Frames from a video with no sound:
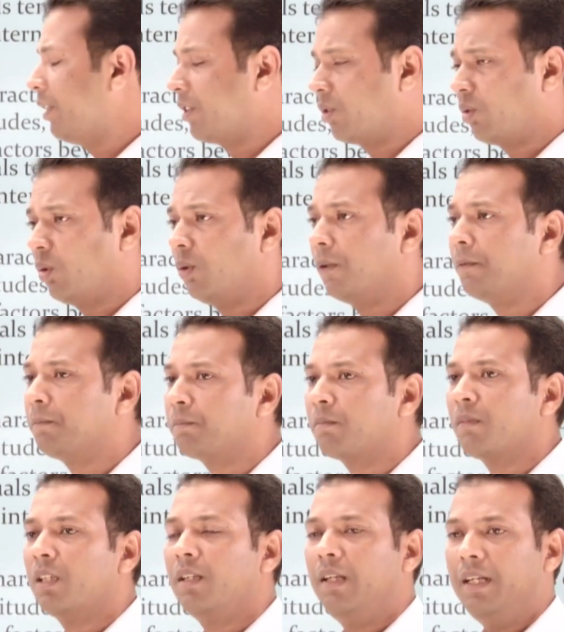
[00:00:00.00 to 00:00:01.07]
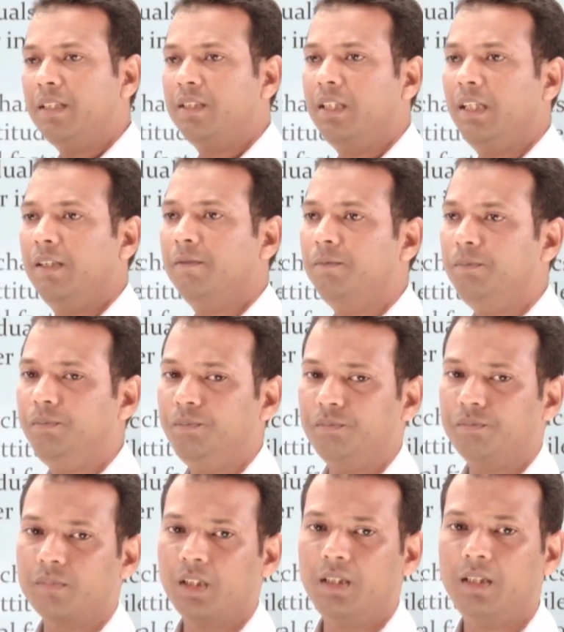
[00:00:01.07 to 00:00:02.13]
So, let's say
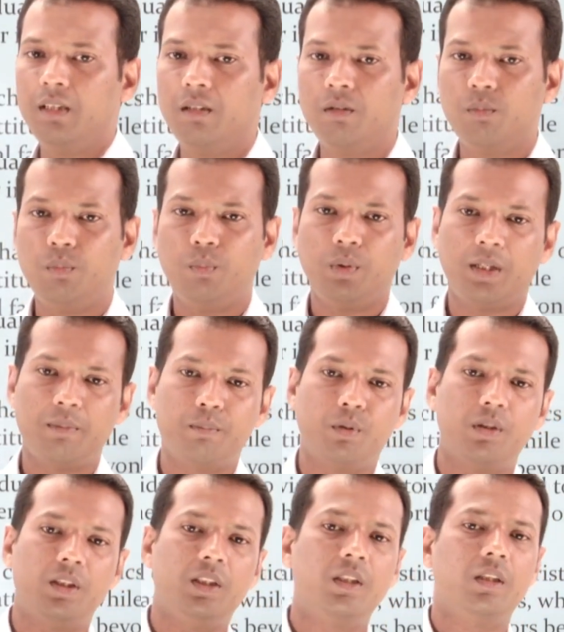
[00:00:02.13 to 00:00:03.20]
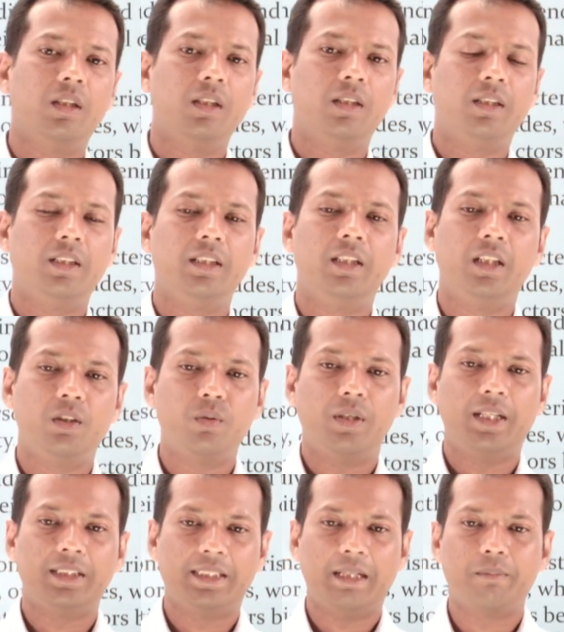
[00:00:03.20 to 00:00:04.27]
we can put it into an
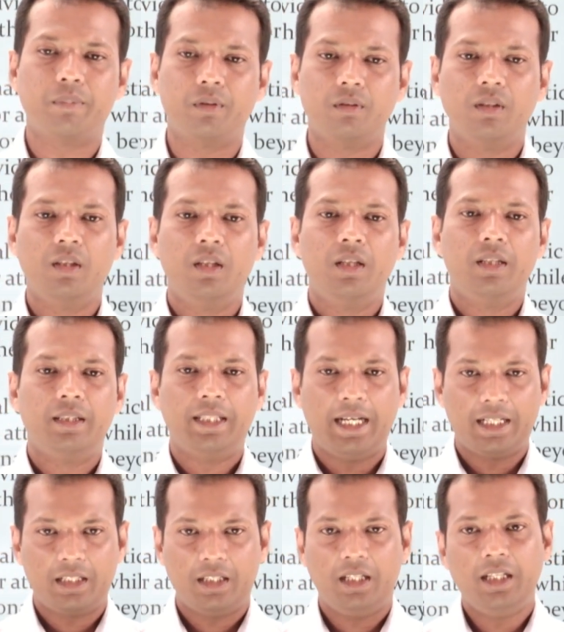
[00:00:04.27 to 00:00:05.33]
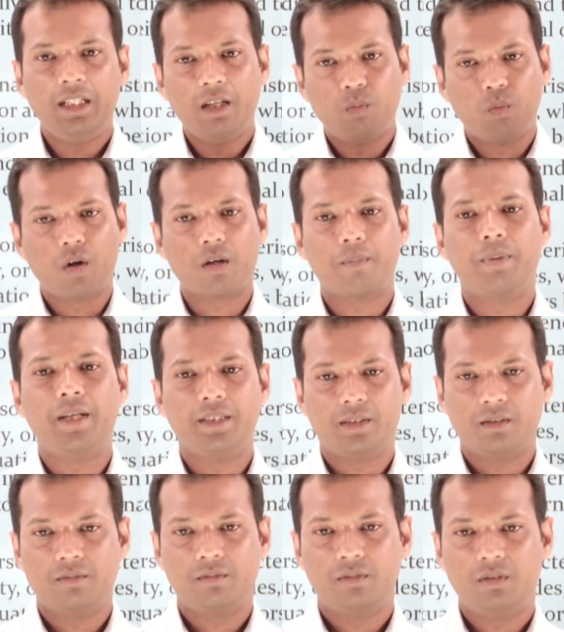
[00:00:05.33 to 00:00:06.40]
example that in a
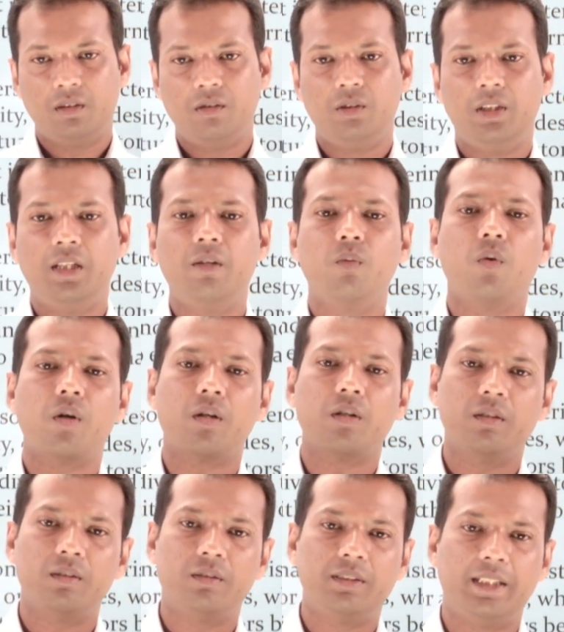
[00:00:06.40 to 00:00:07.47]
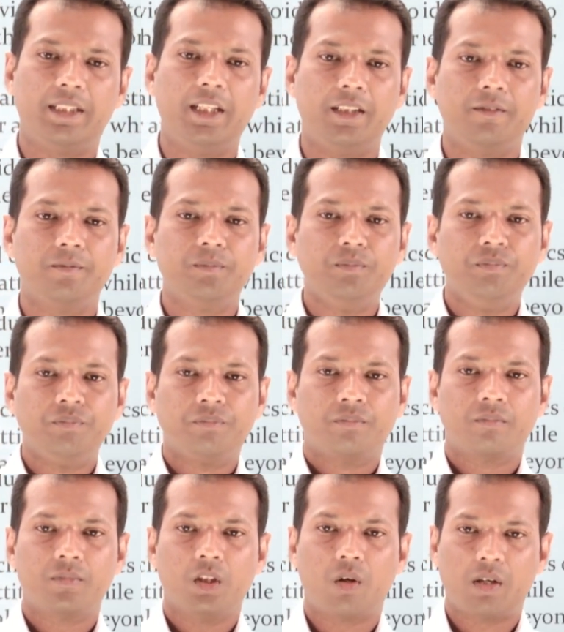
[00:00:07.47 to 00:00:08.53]
workplace, in a work setting,
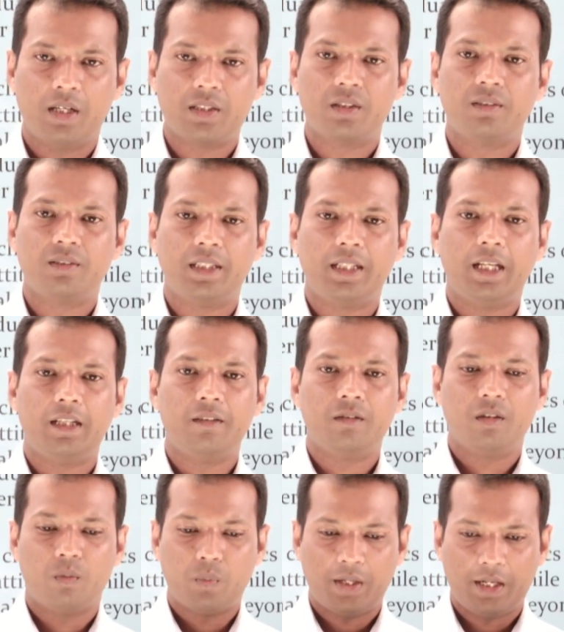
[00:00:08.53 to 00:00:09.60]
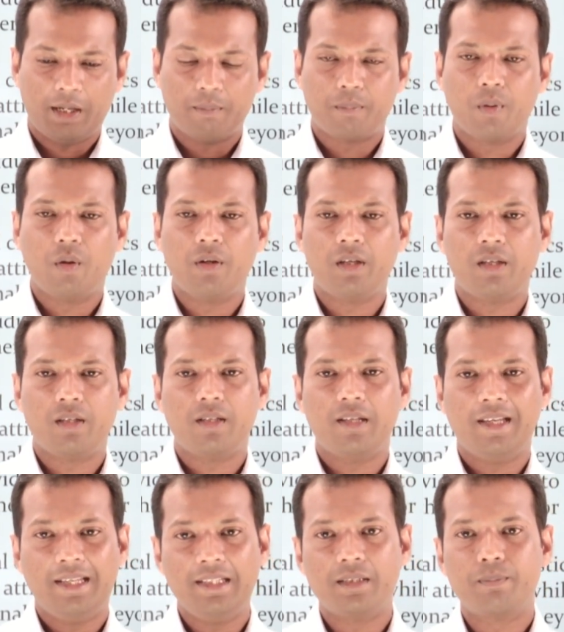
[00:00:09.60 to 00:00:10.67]
organizational setting, when an employee
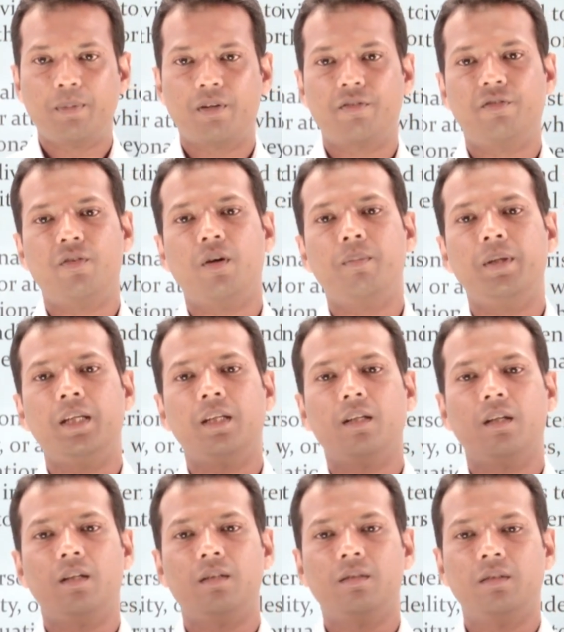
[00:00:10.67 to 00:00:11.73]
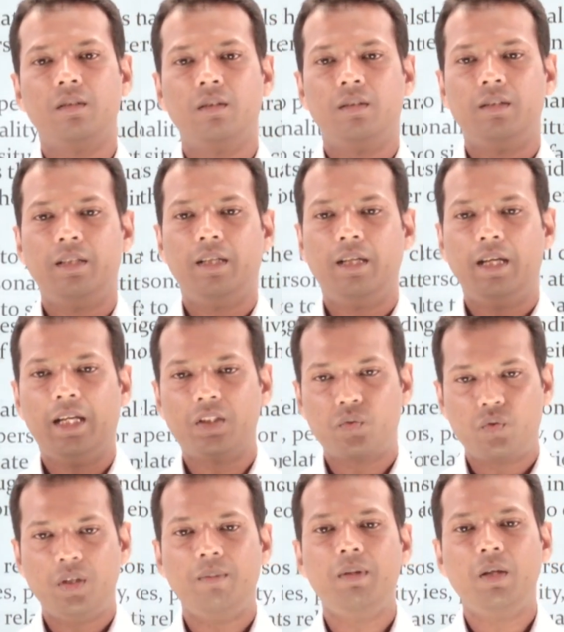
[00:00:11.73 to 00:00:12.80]
is performing
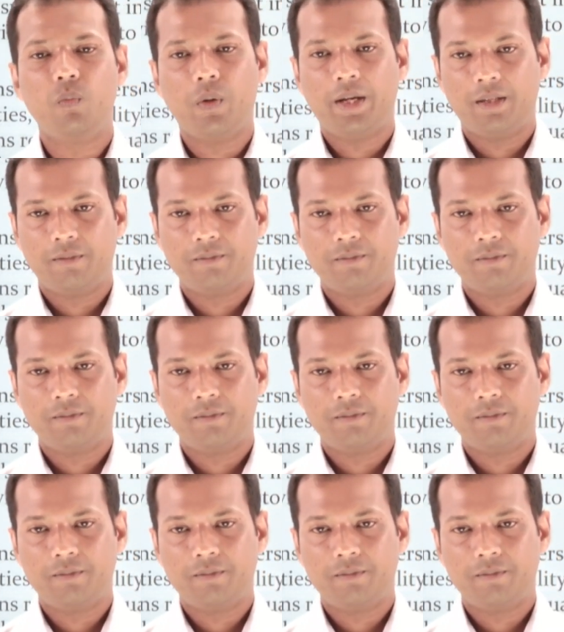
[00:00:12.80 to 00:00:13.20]
extremely well,